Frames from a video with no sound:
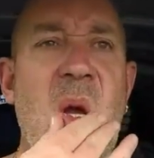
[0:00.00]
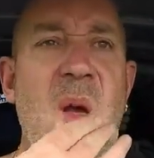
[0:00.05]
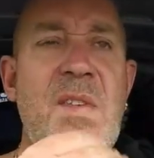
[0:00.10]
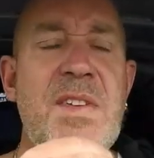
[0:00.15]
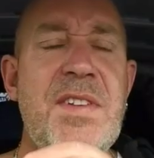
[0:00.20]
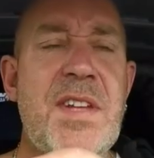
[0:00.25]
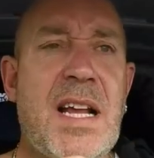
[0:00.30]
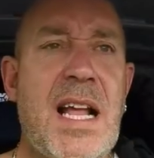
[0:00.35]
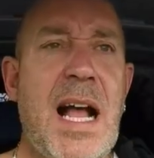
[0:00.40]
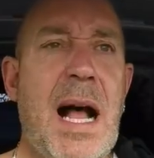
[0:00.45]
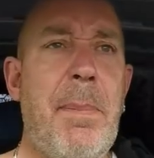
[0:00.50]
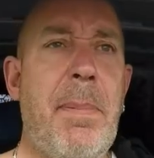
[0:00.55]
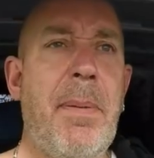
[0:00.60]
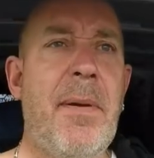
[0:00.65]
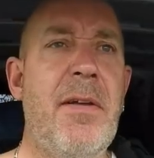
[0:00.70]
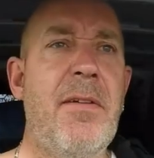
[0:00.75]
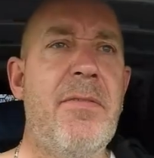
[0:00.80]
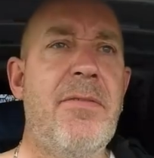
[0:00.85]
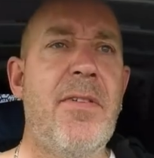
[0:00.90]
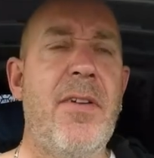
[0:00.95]
there's a couple
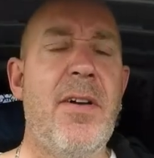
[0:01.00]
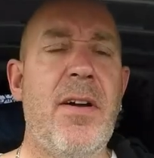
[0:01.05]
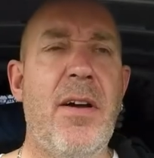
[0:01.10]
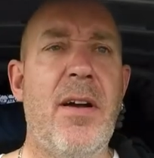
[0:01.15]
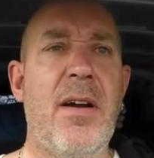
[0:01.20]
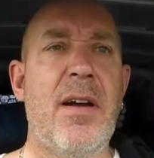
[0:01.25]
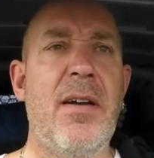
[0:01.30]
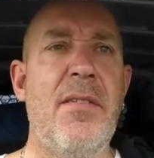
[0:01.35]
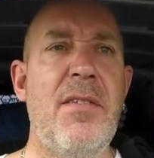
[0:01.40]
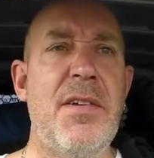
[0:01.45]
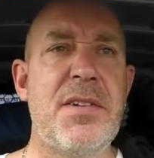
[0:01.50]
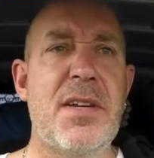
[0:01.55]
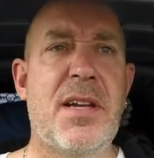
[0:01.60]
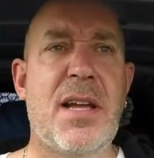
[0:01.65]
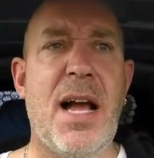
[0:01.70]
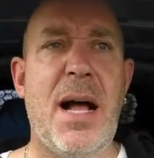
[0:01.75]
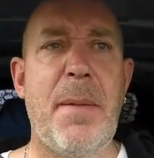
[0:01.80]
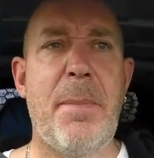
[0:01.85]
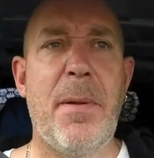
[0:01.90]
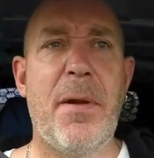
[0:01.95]
of there's a
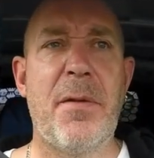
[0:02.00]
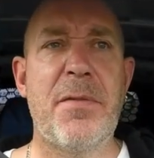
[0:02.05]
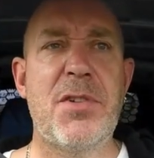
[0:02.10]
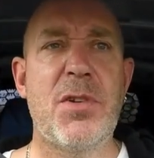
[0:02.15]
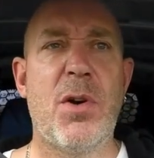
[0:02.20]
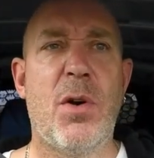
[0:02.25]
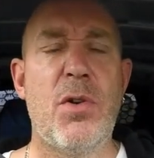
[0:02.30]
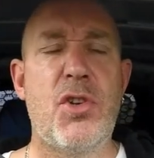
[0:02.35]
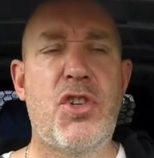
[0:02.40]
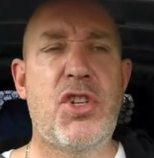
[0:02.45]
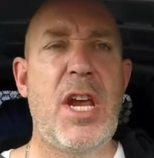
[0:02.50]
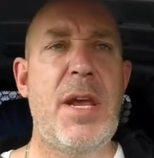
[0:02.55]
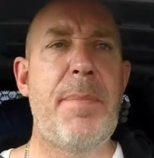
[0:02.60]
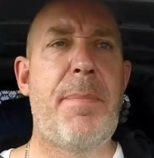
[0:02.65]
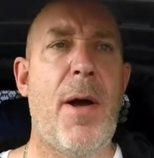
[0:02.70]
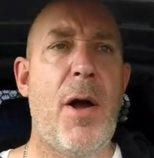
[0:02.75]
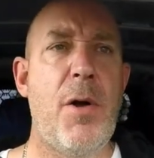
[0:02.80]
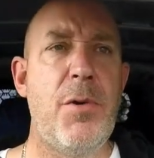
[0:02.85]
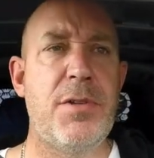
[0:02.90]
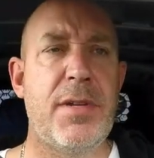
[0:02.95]
couple of sort of
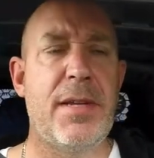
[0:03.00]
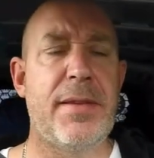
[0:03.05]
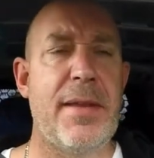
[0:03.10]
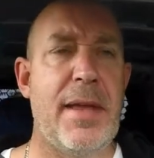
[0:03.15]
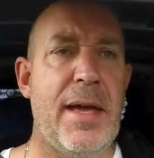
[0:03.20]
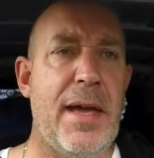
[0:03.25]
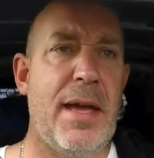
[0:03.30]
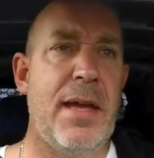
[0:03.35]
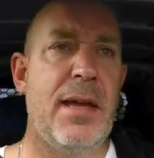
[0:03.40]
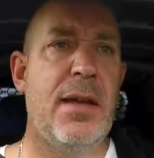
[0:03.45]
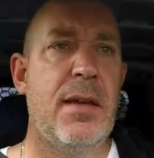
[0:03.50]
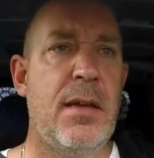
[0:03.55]
cheapos in there.